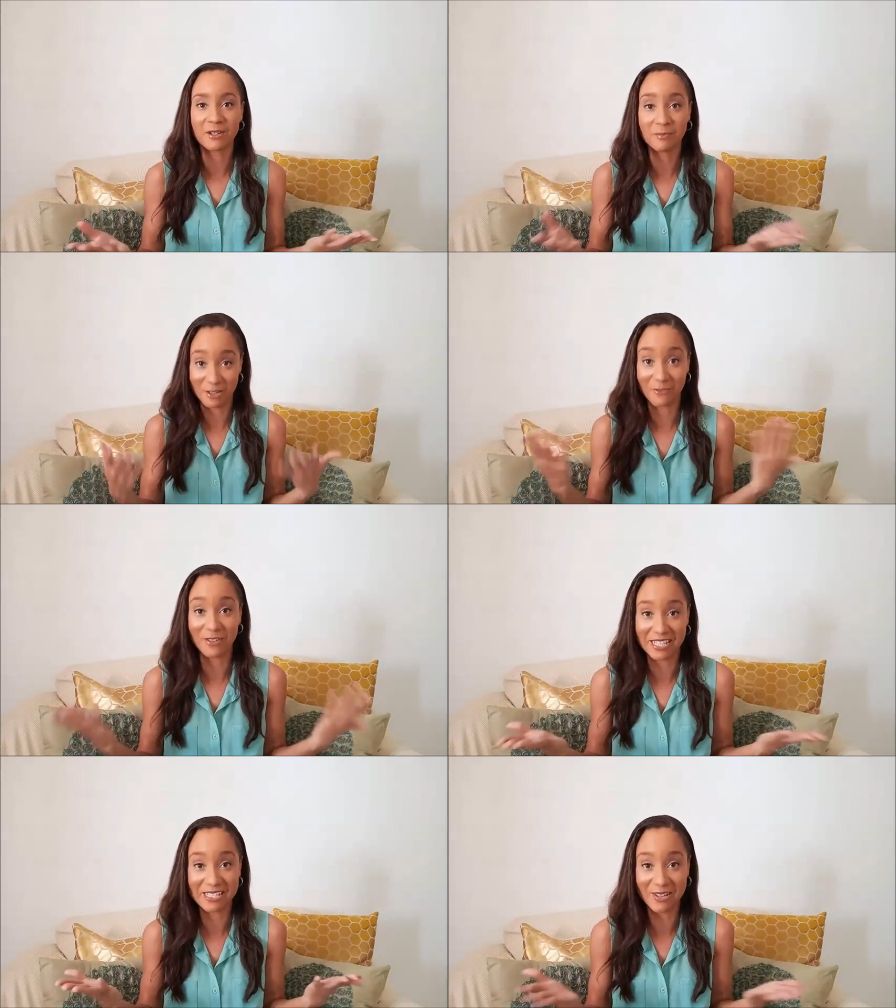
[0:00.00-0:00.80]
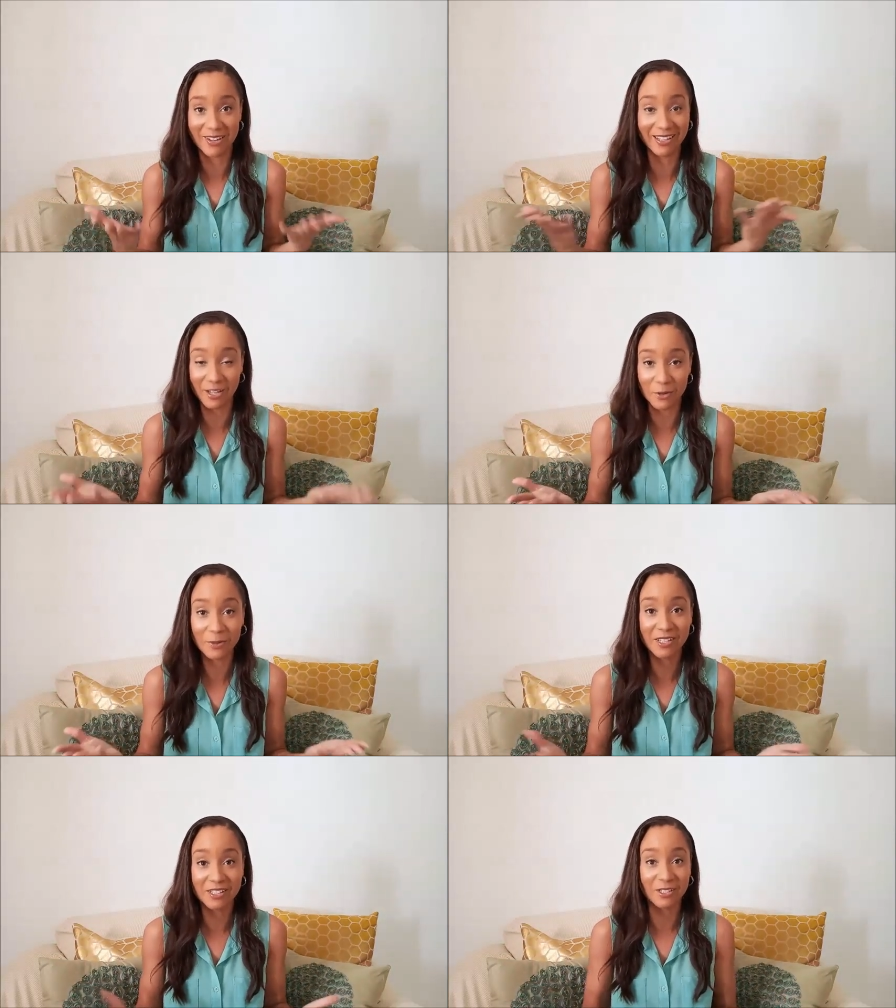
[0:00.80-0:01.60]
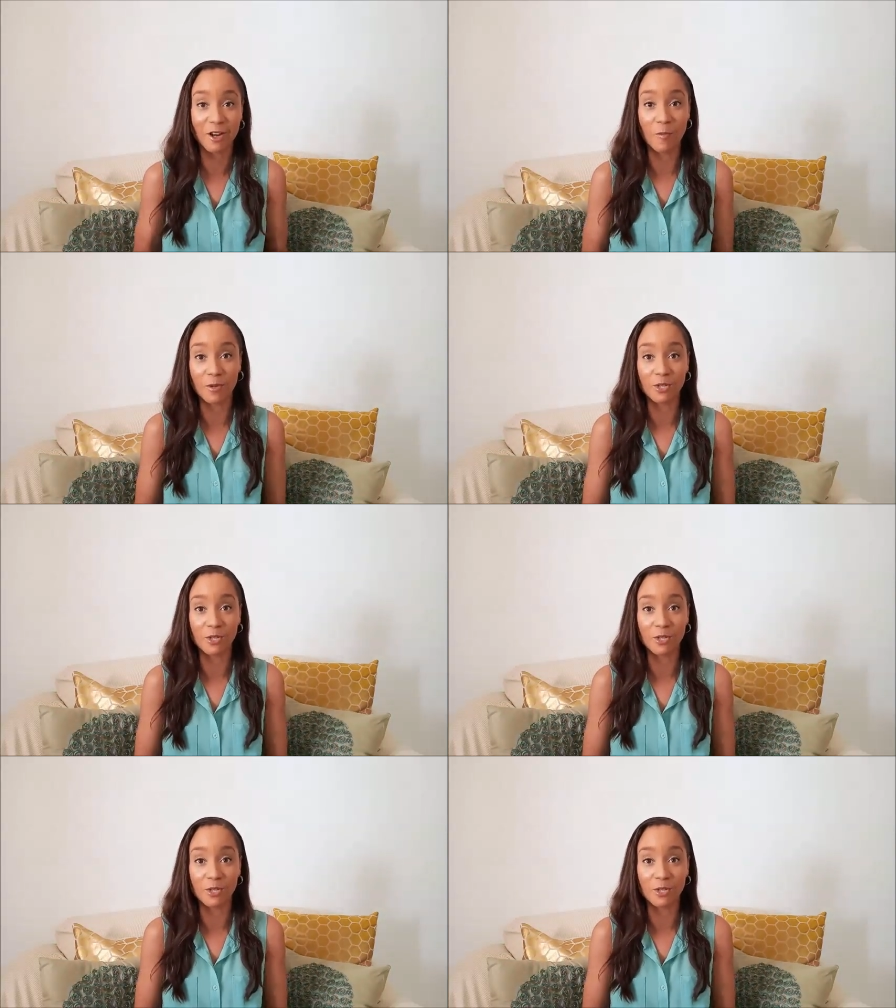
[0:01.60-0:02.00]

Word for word: my face all I know. Normally